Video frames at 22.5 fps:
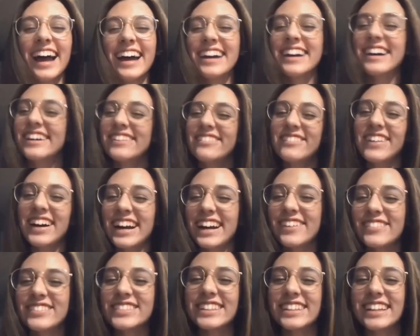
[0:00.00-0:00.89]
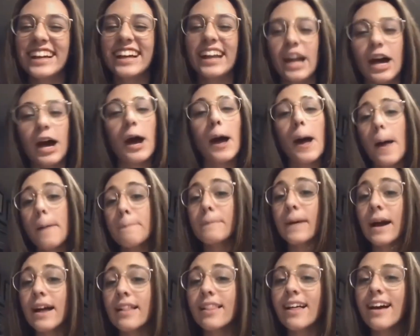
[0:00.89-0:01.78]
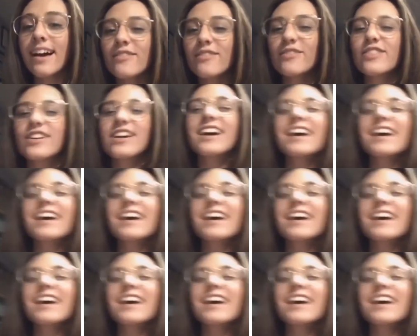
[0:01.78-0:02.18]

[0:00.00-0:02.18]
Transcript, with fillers: Hi, my name's Elena, and my